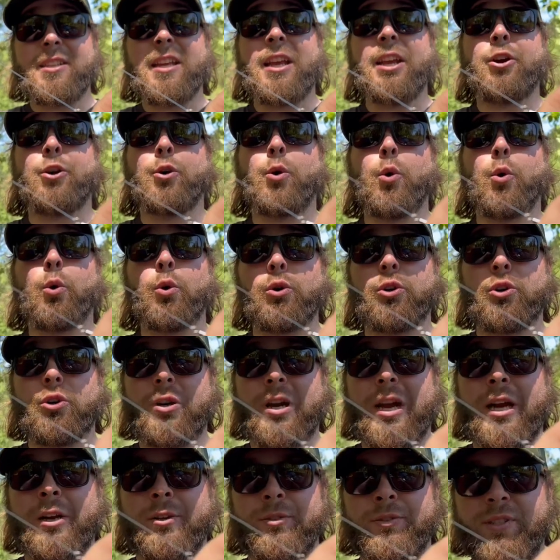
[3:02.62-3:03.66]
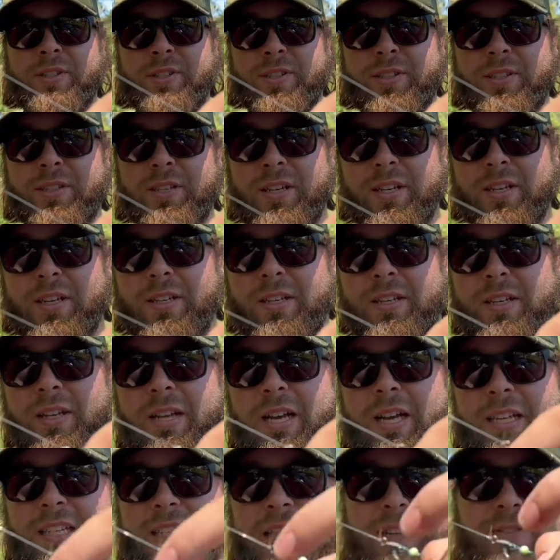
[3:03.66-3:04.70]
a 1/4 ounce
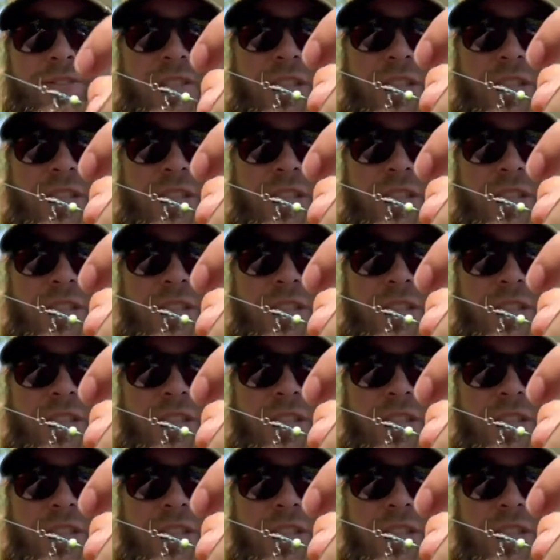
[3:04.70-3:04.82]
Dave